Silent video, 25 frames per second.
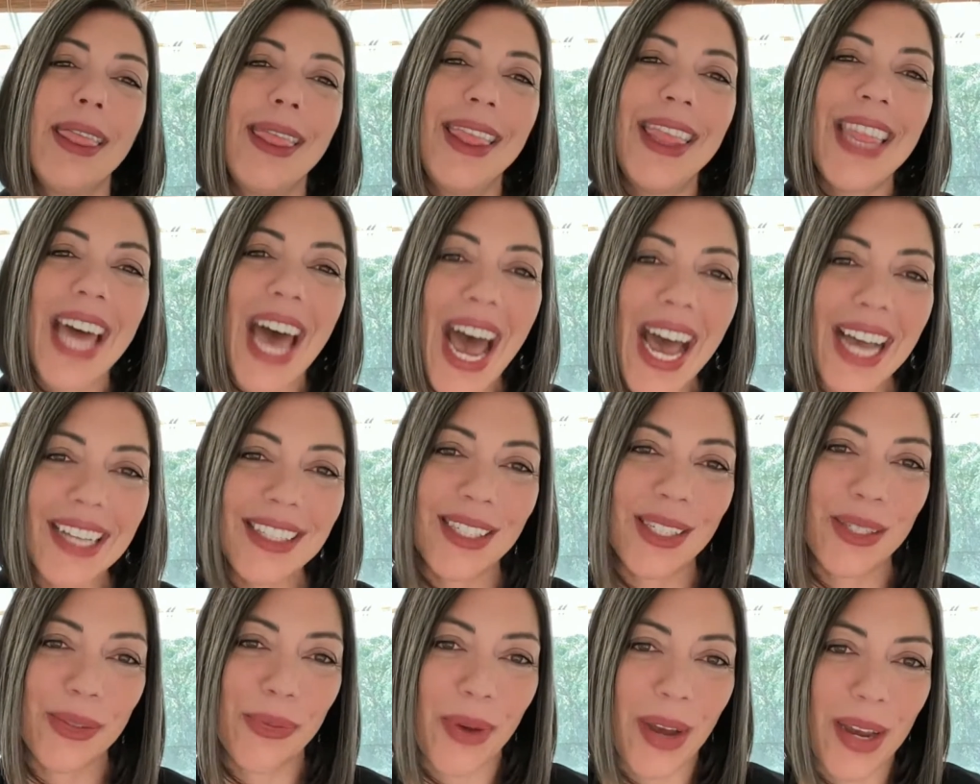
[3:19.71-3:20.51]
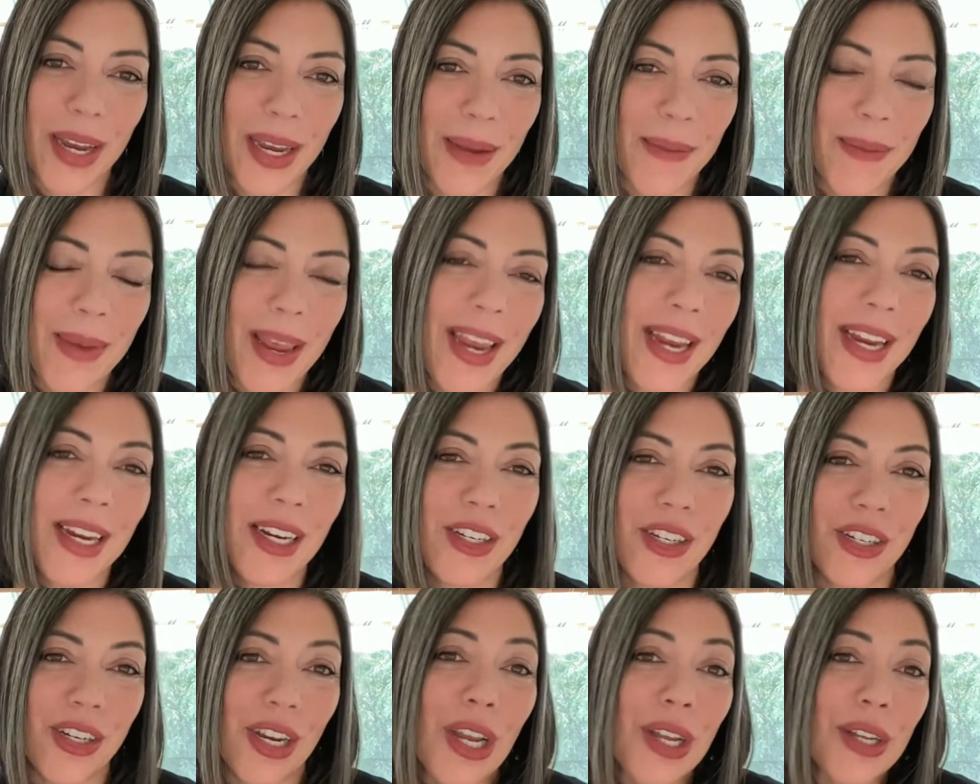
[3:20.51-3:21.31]
that's why I'm
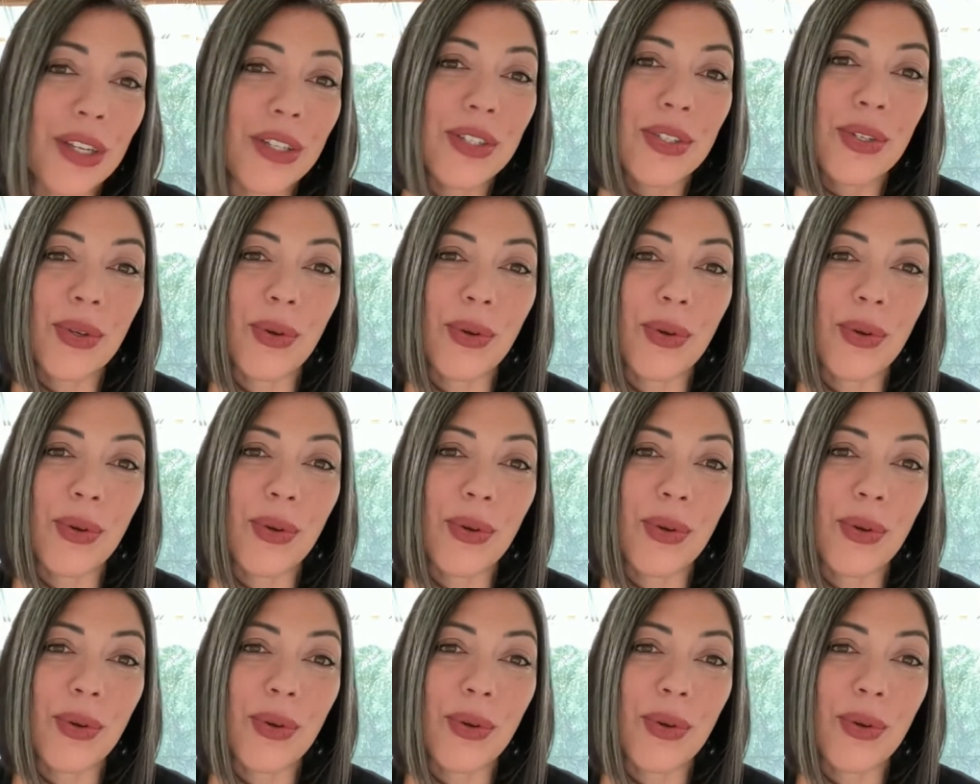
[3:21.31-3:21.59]
anxious.